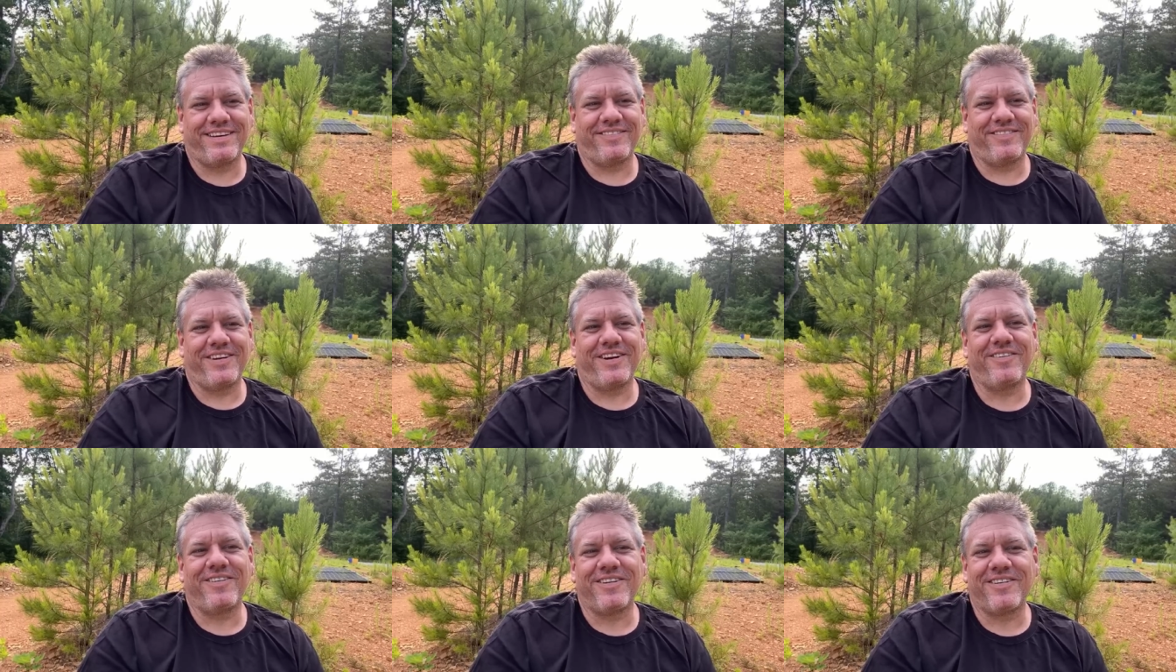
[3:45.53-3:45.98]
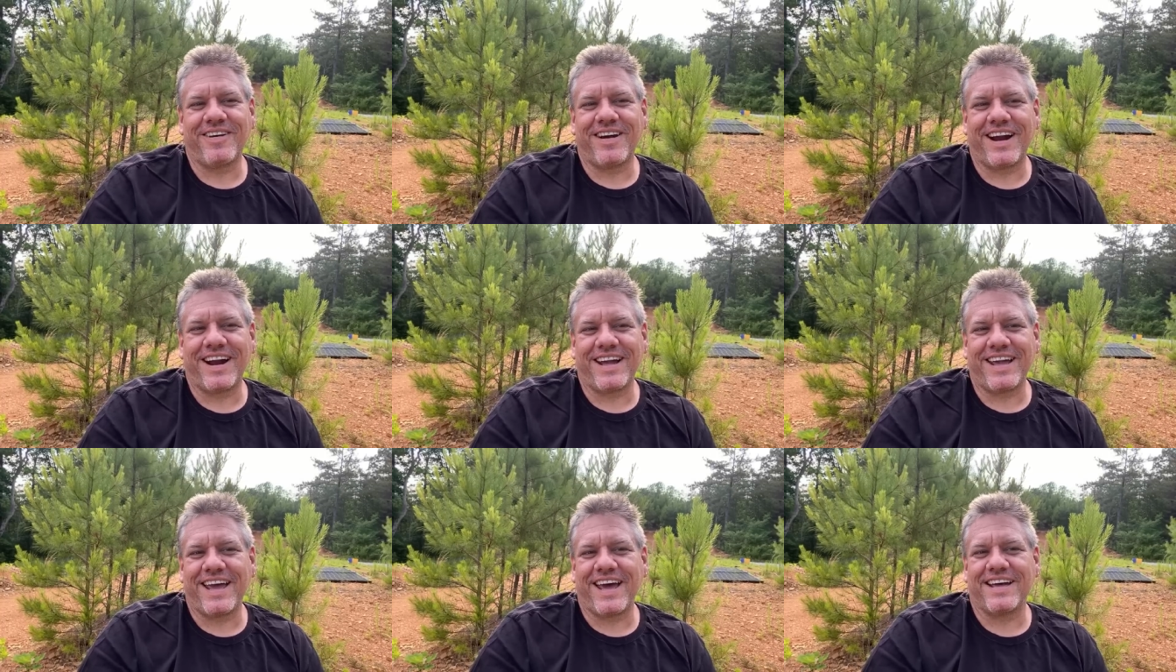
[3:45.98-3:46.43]
want to run
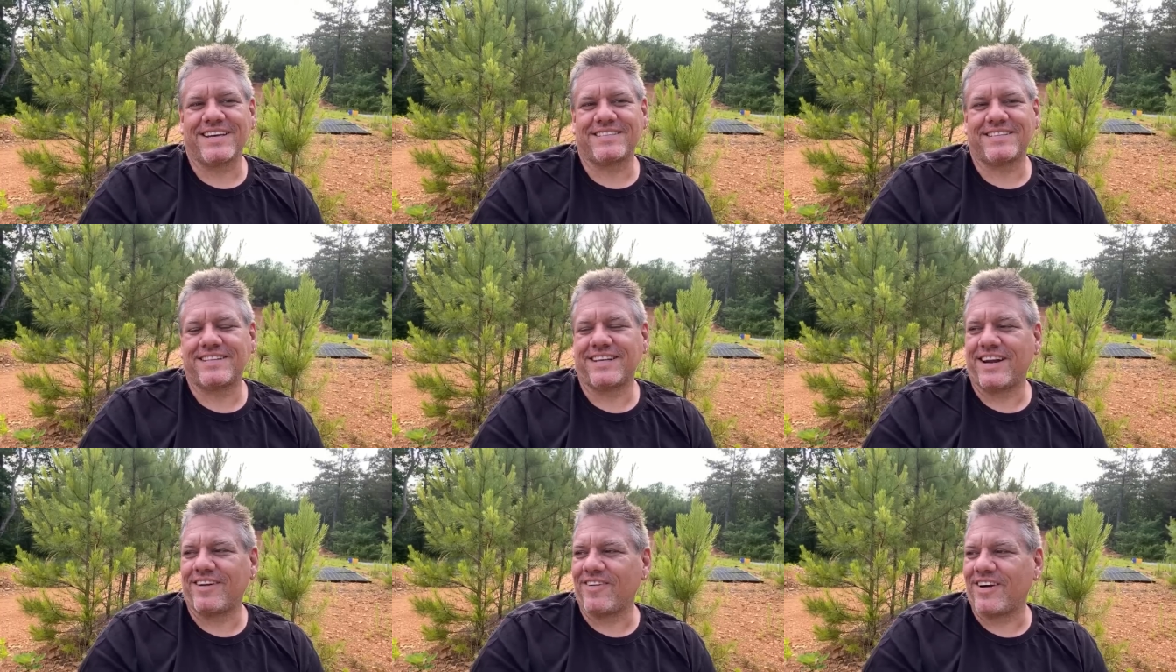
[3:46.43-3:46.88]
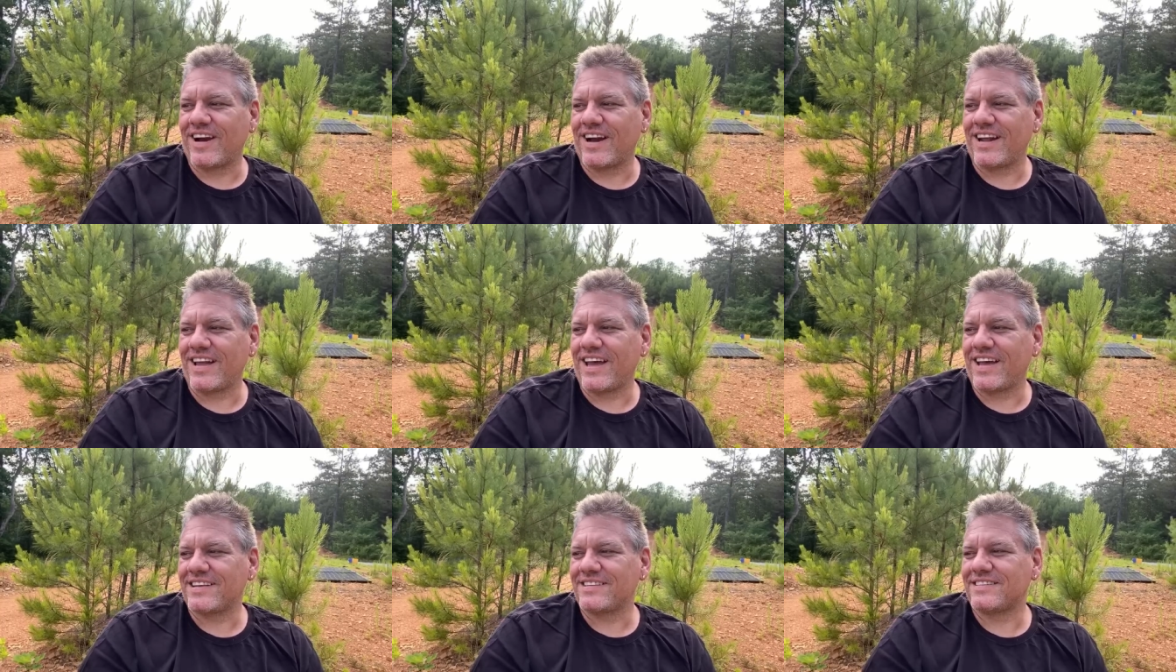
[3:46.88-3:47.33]
out of gas? And then I ran out
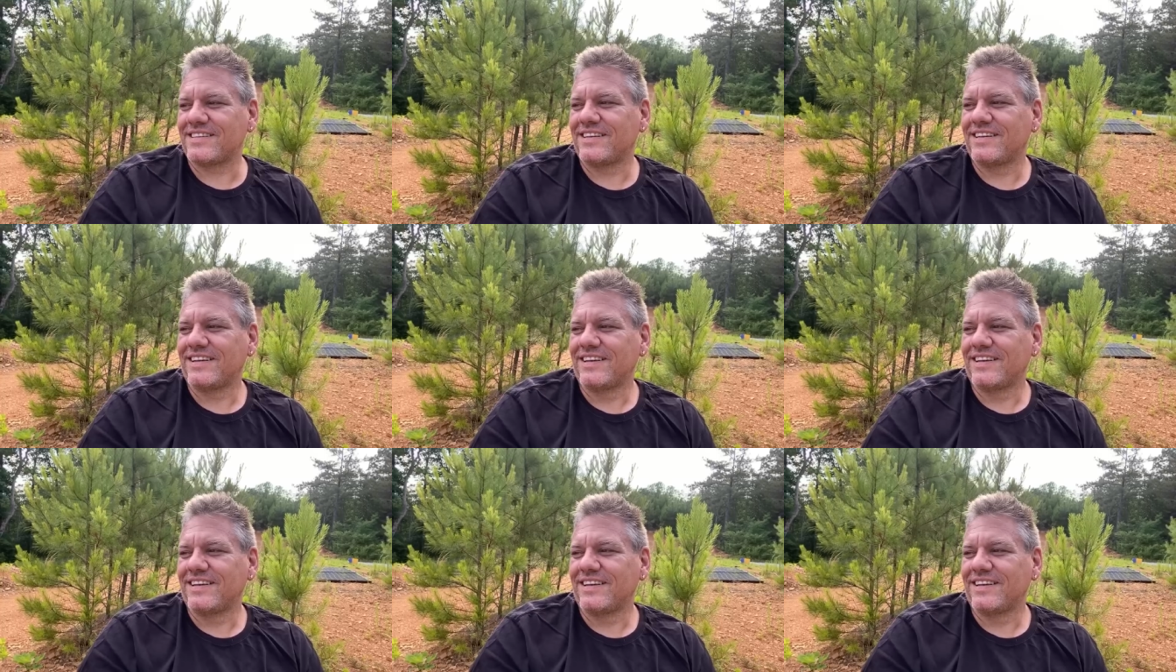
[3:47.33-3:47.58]
of gas.